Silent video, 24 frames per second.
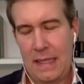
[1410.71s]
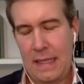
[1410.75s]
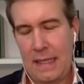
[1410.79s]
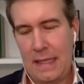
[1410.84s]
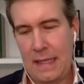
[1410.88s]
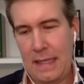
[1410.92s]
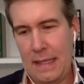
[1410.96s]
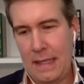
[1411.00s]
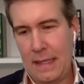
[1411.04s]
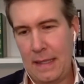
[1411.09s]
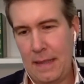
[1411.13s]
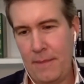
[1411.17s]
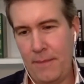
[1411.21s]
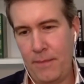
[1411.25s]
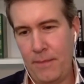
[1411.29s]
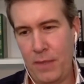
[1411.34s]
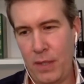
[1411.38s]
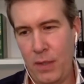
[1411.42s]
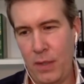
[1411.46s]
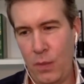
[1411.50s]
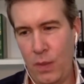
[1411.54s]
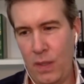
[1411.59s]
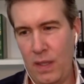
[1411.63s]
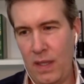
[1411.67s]
You
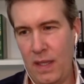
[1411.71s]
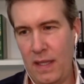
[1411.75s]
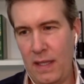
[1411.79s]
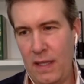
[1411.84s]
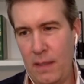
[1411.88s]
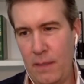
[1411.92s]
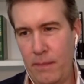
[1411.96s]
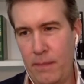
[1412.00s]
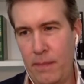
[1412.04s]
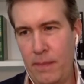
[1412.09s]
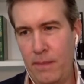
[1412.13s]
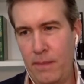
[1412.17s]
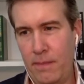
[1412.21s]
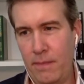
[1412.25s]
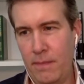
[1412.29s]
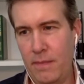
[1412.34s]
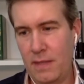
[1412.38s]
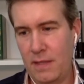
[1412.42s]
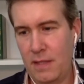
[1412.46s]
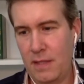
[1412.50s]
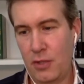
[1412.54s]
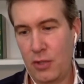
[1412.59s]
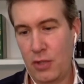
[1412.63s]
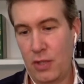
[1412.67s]
know, we let him
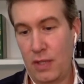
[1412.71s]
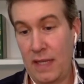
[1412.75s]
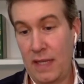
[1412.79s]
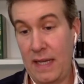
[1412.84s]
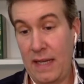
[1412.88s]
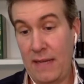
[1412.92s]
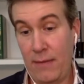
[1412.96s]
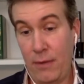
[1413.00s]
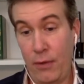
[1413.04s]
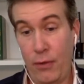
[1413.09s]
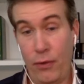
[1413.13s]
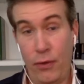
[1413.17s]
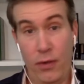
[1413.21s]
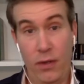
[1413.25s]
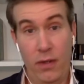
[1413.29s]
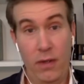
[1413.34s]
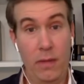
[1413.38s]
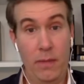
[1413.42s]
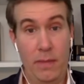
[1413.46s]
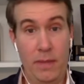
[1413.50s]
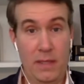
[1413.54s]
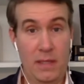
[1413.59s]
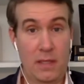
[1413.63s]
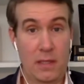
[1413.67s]
essentially have a third of
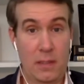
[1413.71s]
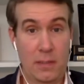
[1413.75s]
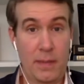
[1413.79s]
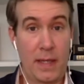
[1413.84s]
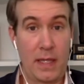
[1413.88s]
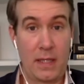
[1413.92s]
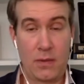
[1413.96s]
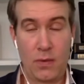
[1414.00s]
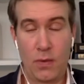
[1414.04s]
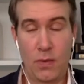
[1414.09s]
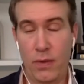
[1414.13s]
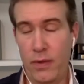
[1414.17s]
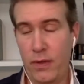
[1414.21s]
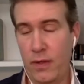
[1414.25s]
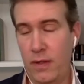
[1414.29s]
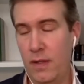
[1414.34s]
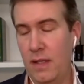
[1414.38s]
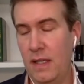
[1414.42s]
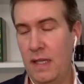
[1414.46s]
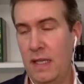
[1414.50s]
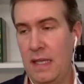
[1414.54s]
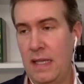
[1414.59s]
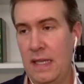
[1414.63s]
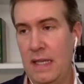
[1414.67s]
the business buy into a third.